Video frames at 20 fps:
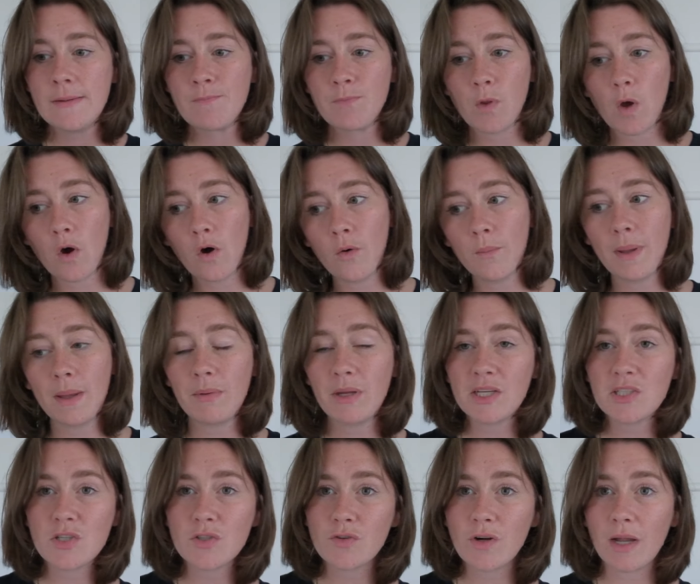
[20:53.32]
oh, maybe I
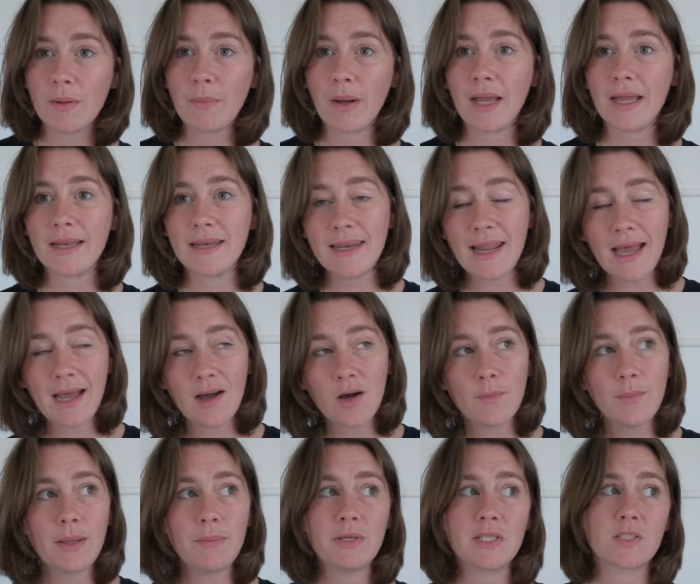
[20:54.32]
should try and buy it now,
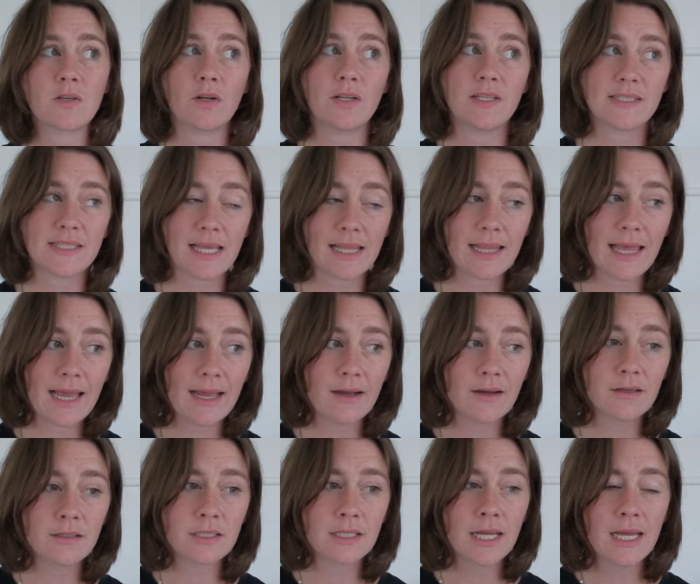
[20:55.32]
maybe it's going to sell
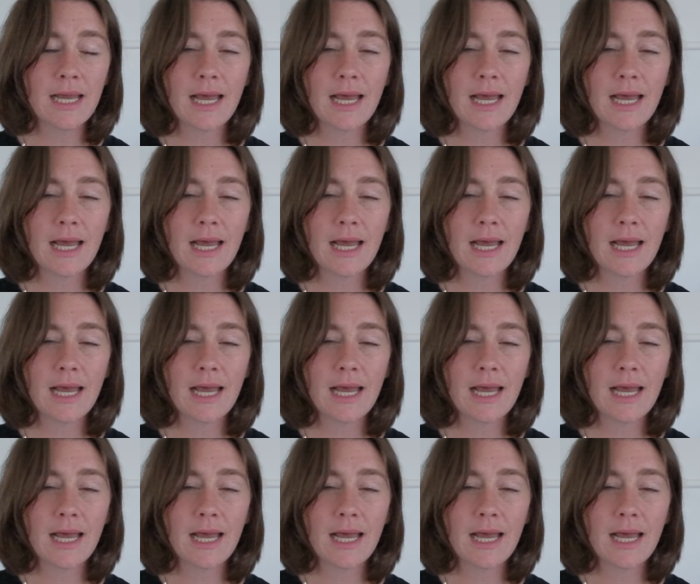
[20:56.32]
out.